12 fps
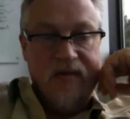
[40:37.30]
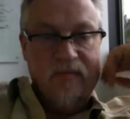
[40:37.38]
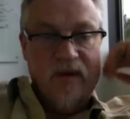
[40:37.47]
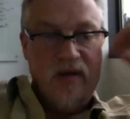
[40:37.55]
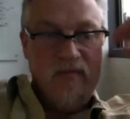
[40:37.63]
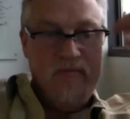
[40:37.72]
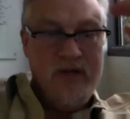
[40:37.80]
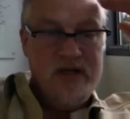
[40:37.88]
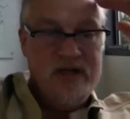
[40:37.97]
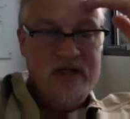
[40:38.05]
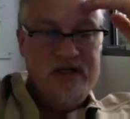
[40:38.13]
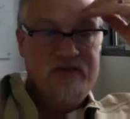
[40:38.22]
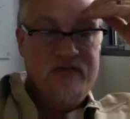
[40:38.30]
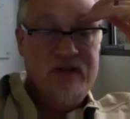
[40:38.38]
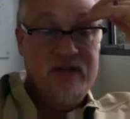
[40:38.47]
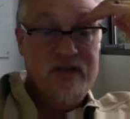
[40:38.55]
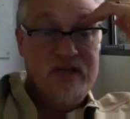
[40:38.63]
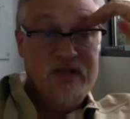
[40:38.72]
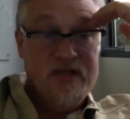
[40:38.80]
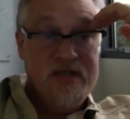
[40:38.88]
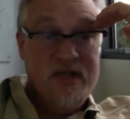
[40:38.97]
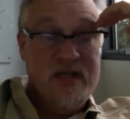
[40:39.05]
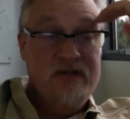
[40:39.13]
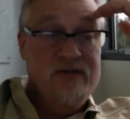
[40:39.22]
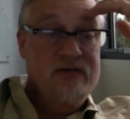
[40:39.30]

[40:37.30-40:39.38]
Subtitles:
out, but it's funny that it said